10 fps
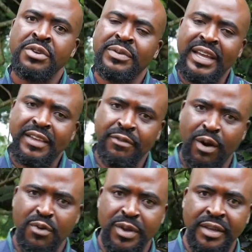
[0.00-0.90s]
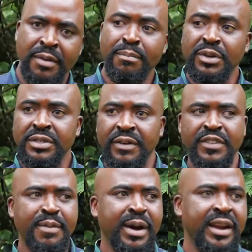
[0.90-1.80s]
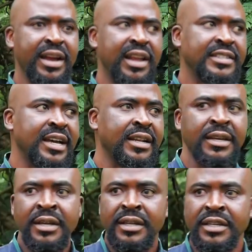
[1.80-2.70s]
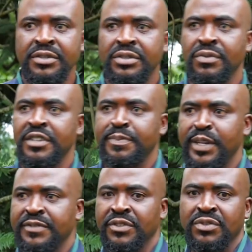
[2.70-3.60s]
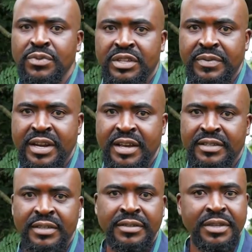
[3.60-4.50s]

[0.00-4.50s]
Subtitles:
You take it for 1 week. Most of them, I realized that they just took this medicine for 2-3 days.